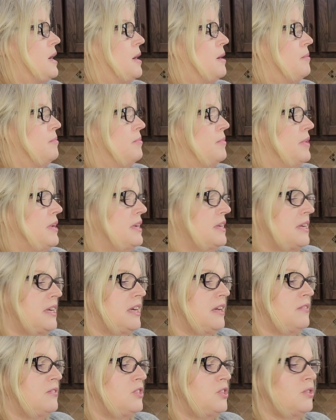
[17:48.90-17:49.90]
um, it
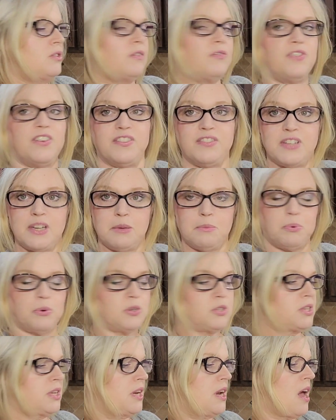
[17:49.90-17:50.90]
gives you the
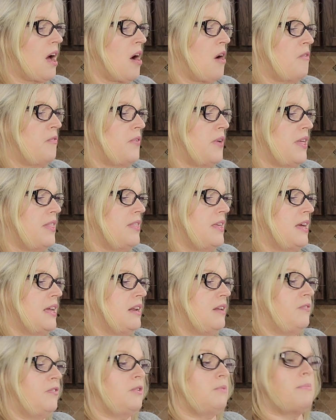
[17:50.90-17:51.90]
15% off, and
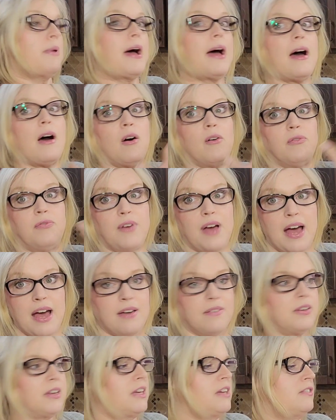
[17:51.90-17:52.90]
then if you buy all
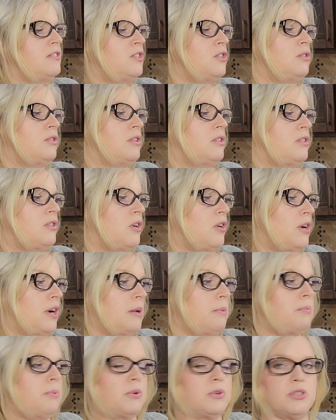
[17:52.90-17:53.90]
five, it gives you the
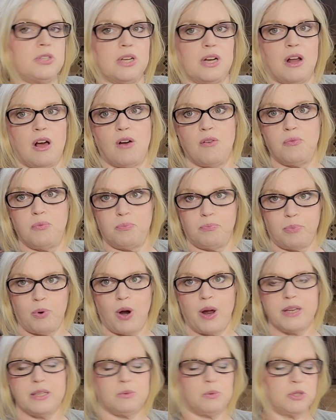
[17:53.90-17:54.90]
30% off
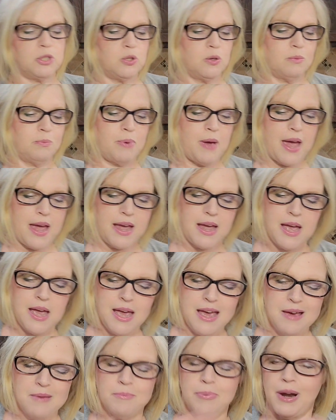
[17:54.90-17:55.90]
price what you'd pay.
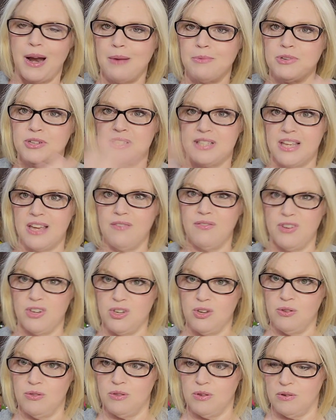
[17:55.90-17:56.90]
But I'm just
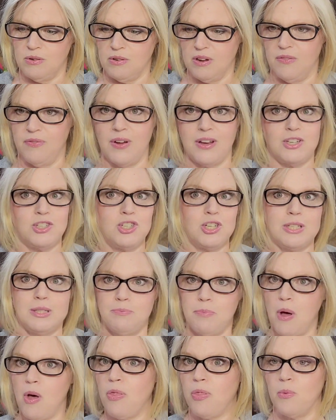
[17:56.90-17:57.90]
giving you the, if I
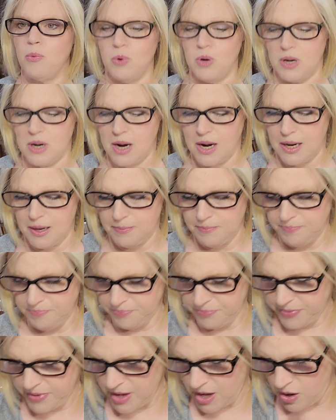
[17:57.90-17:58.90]
just bought the one item.
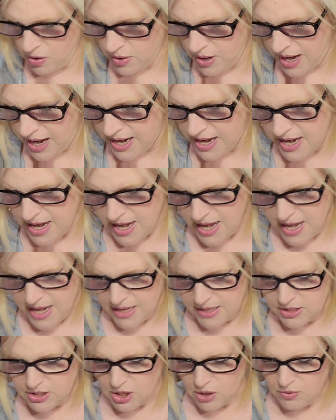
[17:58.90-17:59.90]
Okay,
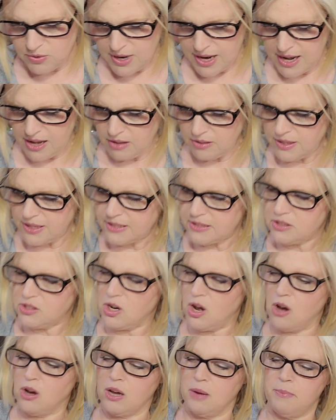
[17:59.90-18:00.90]
so now let's
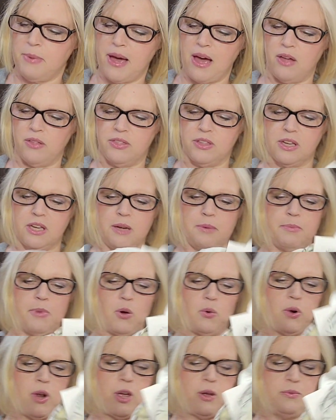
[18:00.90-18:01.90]
talk about the
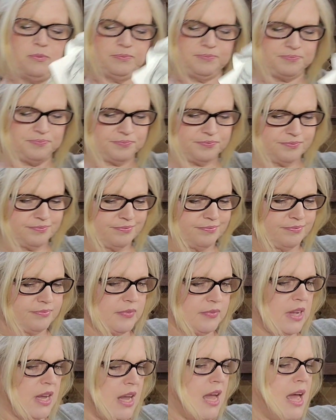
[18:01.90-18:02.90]
kimono.
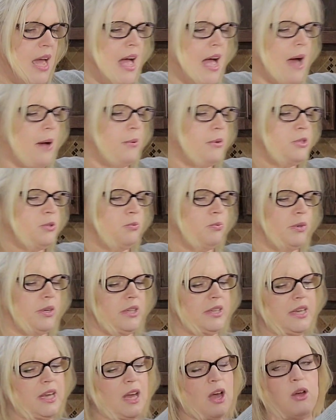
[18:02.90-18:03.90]
I was
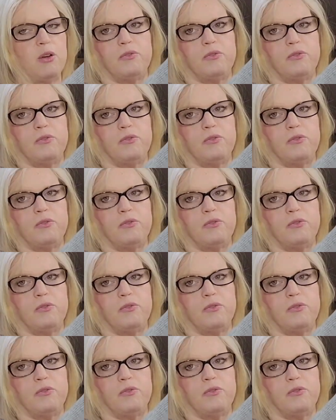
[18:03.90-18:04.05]
really